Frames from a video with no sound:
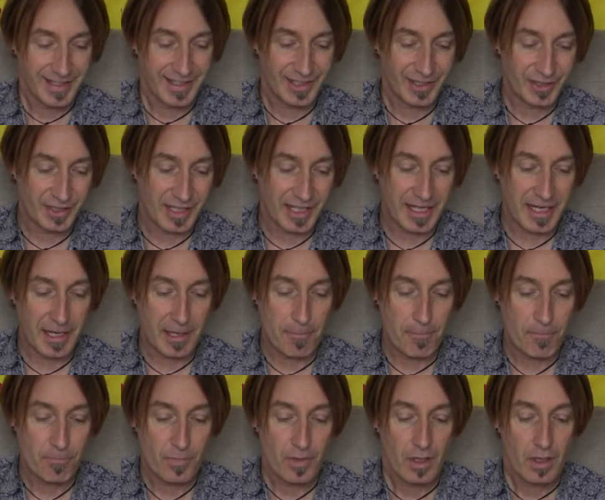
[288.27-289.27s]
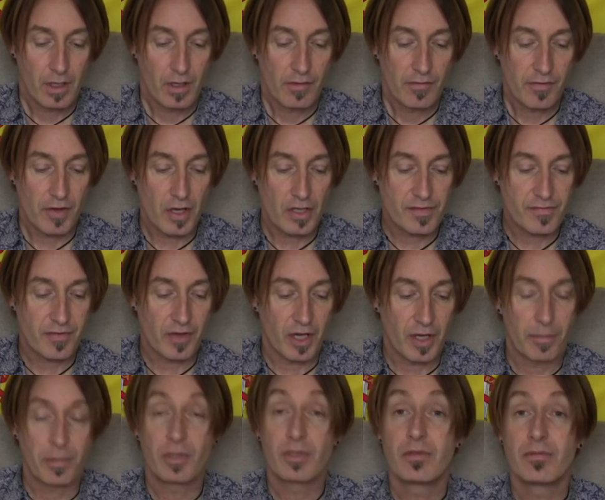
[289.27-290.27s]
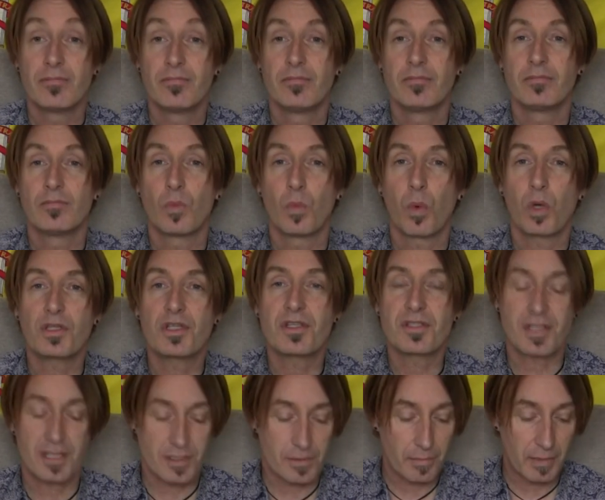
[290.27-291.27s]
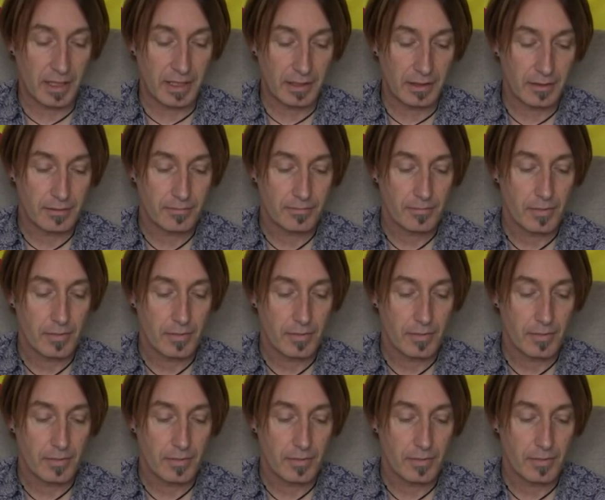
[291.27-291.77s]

Okay, first verb, what does this mean?